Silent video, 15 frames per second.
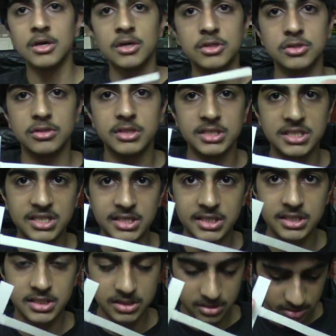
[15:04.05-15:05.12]
So this
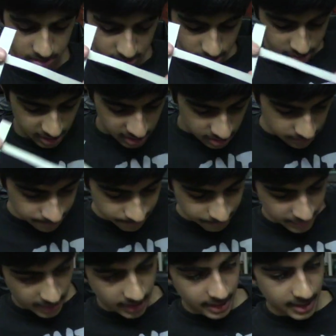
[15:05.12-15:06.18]
is the trigger,
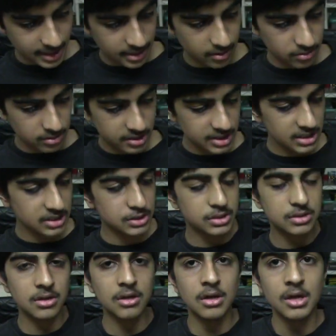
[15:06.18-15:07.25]
and
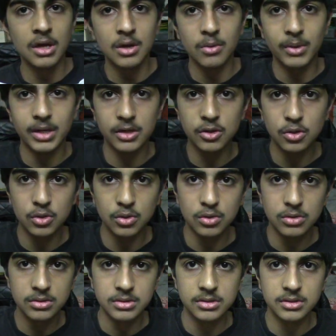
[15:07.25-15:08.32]
this
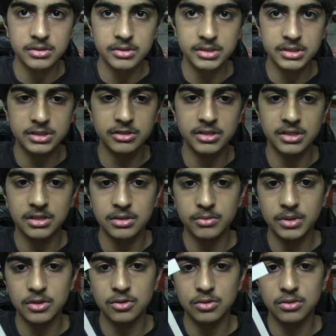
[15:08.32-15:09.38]
trigger
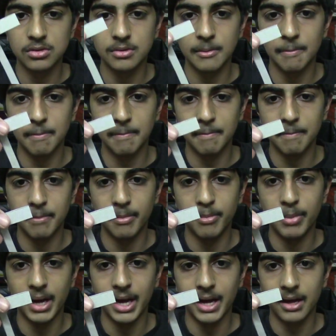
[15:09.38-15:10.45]
will go
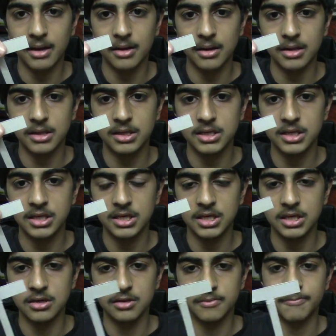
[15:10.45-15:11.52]
back
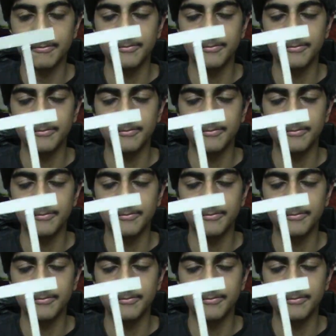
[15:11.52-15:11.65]
here.